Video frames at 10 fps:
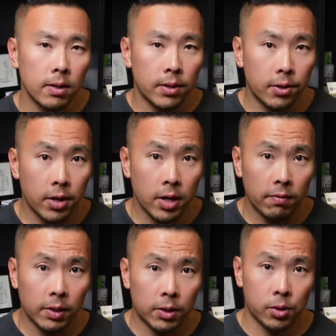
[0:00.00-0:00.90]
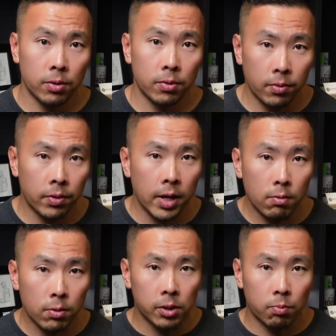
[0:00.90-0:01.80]
there you have it. So that
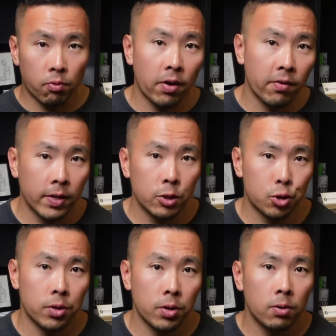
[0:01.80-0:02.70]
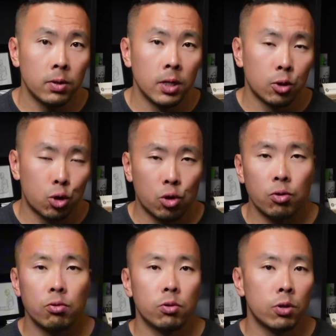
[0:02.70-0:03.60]
was a brief intro
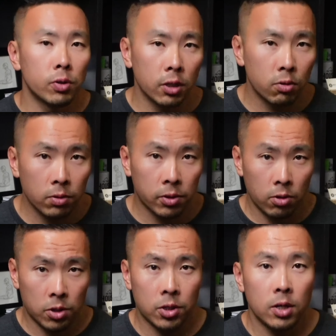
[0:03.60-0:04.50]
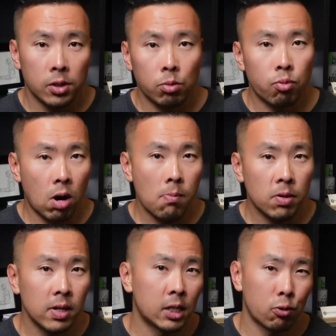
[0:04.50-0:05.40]
to using Google Search Console properly
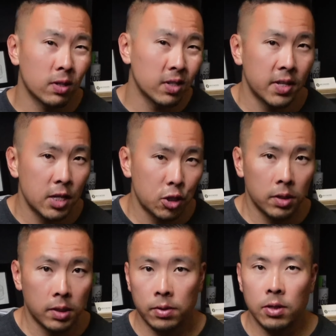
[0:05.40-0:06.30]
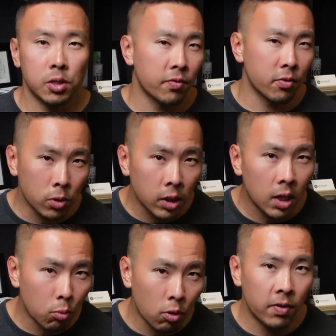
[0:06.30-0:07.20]
as a real estate agent. There's of course a lot
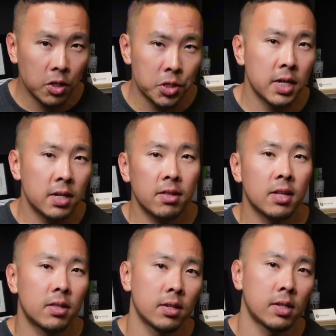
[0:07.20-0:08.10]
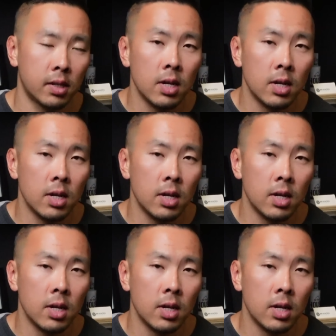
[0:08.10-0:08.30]
more functionality that this